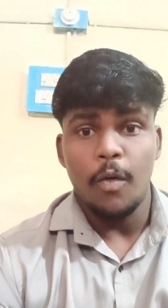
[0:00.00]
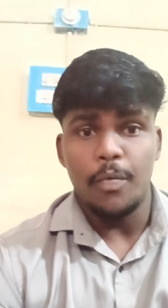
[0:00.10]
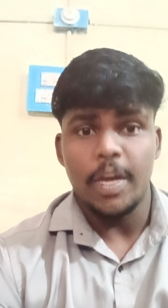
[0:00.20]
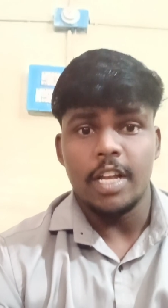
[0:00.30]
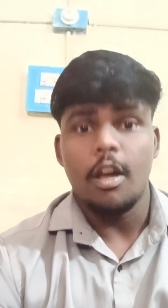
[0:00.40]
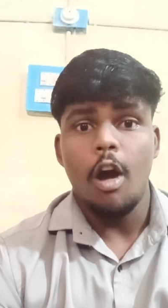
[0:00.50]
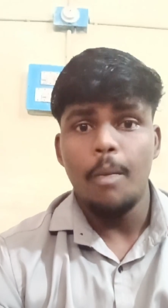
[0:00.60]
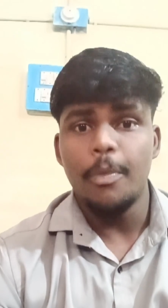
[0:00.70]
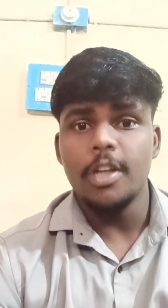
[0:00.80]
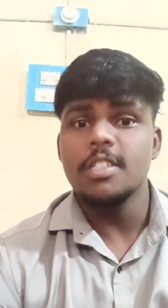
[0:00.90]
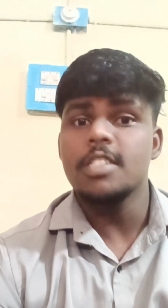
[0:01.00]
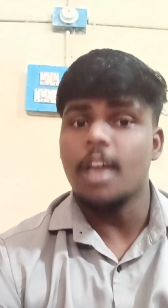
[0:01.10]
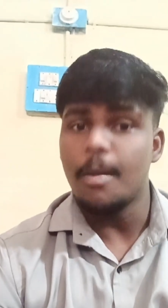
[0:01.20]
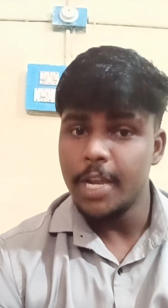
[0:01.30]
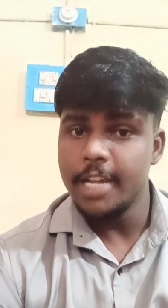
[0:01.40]
when the operation is
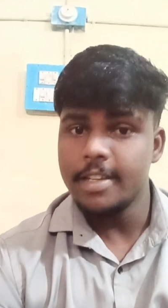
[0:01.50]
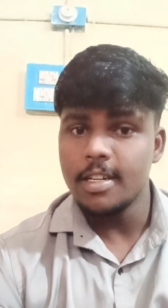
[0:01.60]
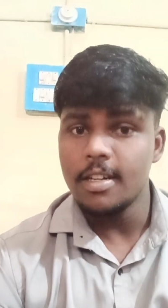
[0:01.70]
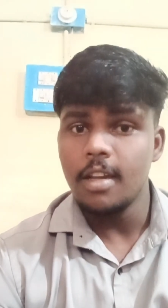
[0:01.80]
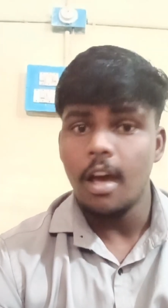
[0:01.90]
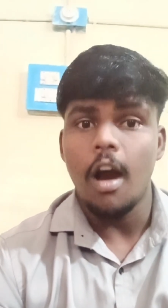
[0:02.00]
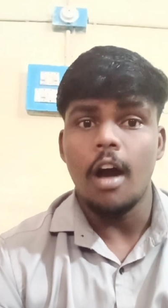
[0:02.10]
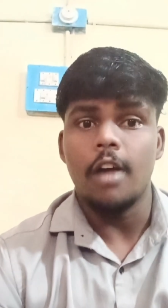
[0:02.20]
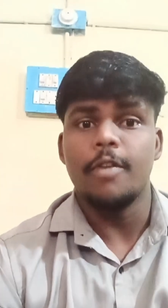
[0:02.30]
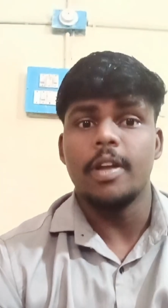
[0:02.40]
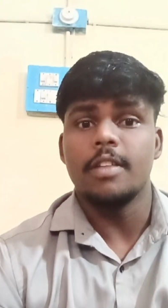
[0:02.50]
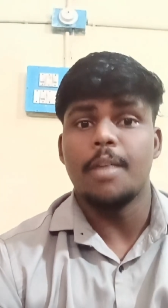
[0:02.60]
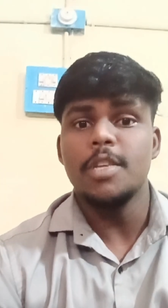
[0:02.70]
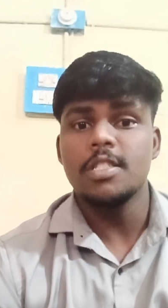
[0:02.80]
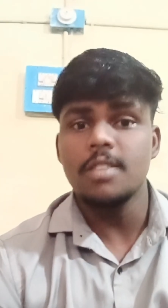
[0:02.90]
completed, or when a
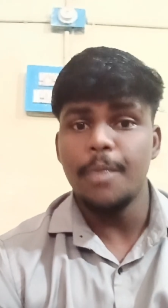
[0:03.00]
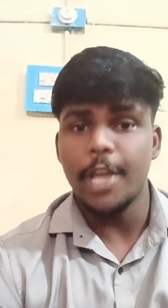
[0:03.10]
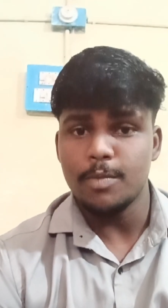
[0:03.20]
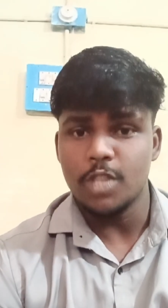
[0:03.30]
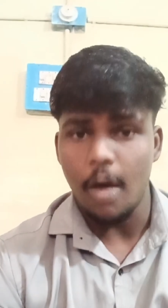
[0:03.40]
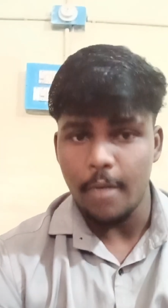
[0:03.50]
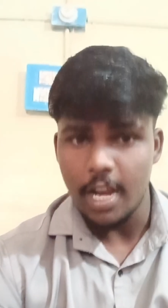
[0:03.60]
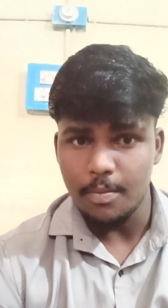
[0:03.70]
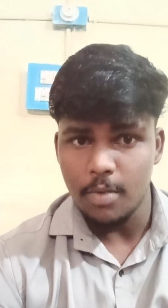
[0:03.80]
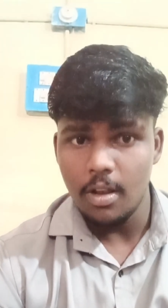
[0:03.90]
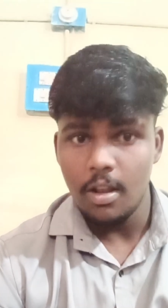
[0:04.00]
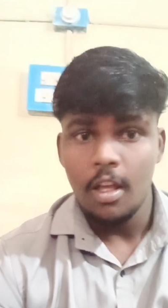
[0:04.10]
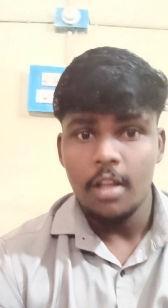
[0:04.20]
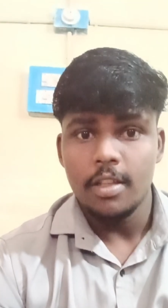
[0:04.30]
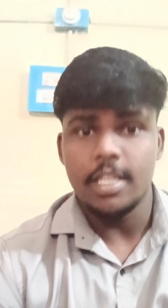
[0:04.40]
machine becomes available,
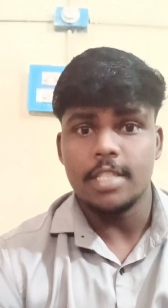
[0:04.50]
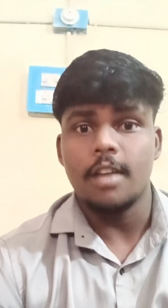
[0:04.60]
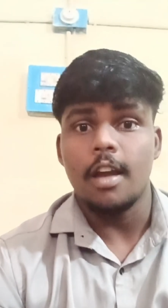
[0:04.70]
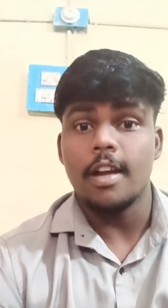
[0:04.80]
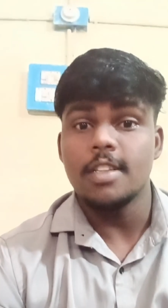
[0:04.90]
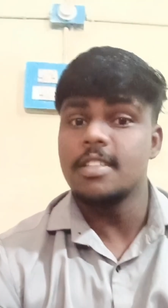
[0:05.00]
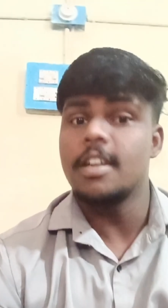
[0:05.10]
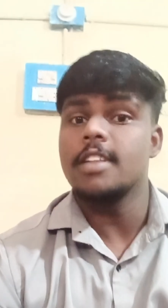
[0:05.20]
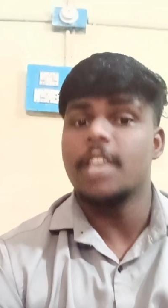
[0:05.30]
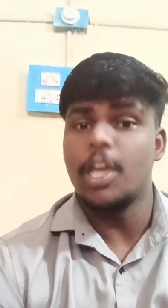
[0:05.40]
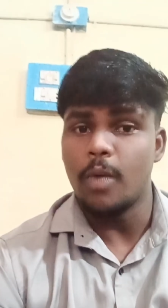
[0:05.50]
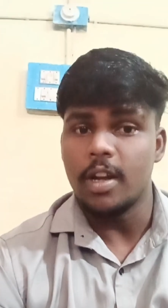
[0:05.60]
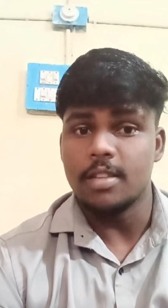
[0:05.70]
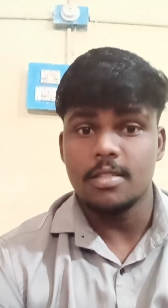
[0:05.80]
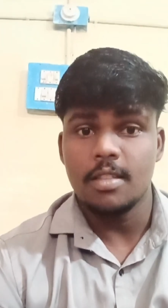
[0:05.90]
these are considered
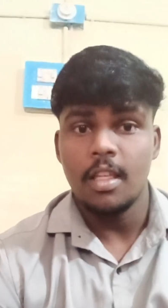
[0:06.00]
events.